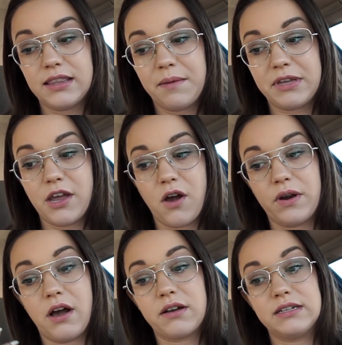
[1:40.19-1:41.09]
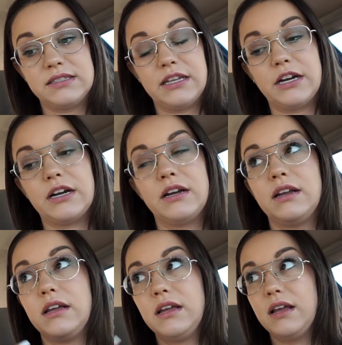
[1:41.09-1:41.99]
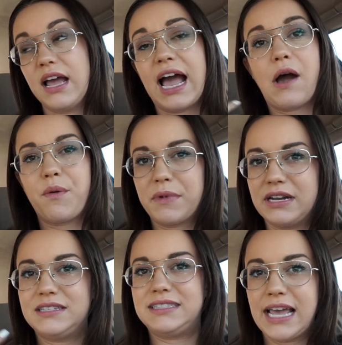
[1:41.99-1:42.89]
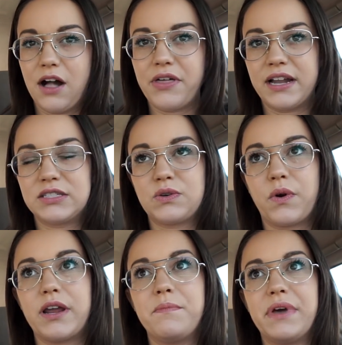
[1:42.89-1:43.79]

let me know and I'll consider how I'm gonna tell that story.